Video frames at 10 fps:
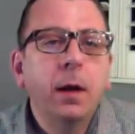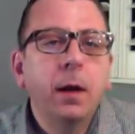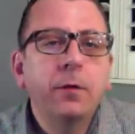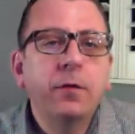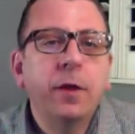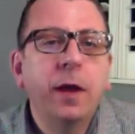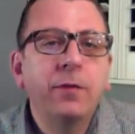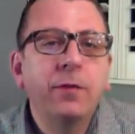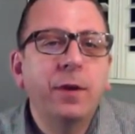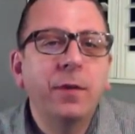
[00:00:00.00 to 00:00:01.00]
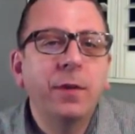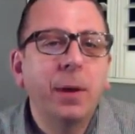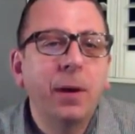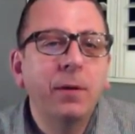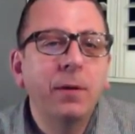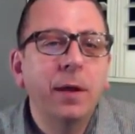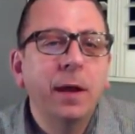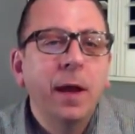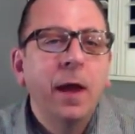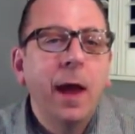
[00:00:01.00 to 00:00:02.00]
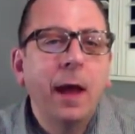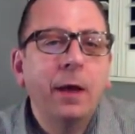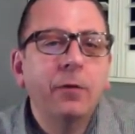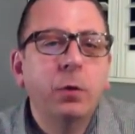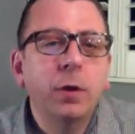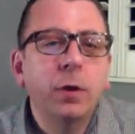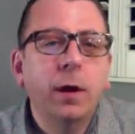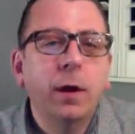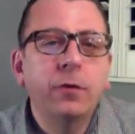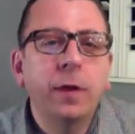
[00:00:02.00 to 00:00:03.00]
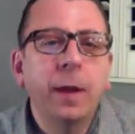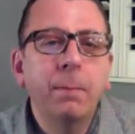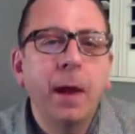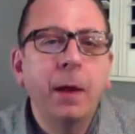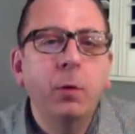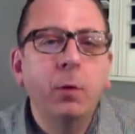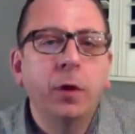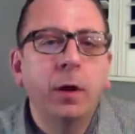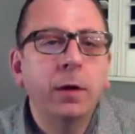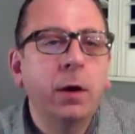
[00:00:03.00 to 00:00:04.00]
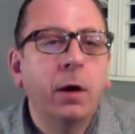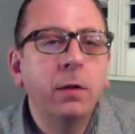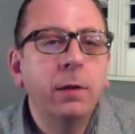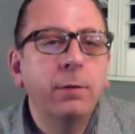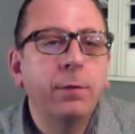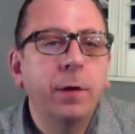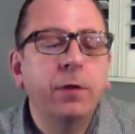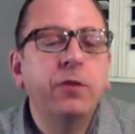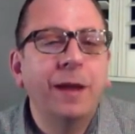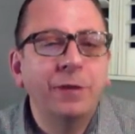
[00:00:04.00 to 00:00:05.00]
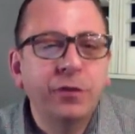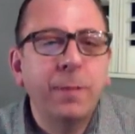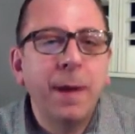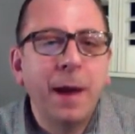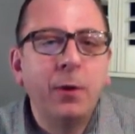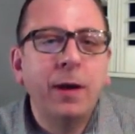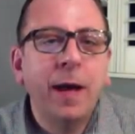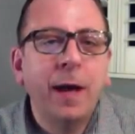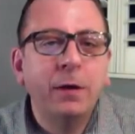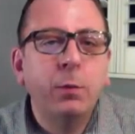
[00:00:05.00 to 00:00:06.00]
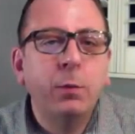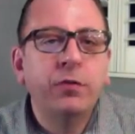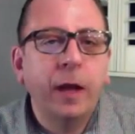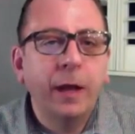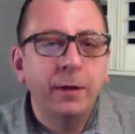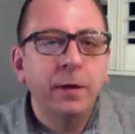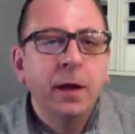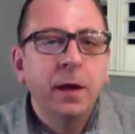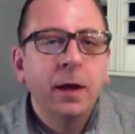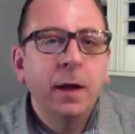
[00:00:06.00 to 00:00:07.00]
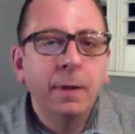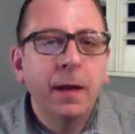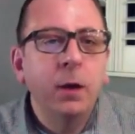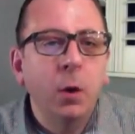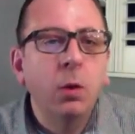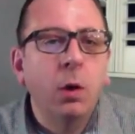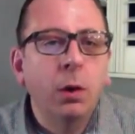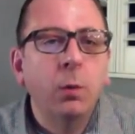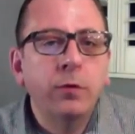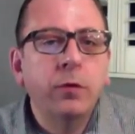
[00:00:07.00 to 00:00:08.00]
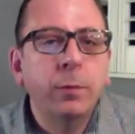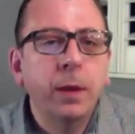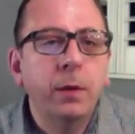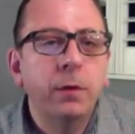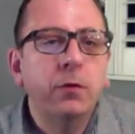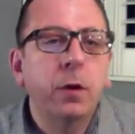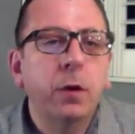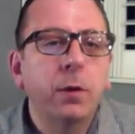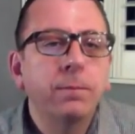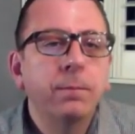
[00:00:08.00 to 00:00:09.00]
it says here that apparently Angus told Hudson that men was ungodly filth and somehow connected with Satan, and that he no longer wants to be on the show.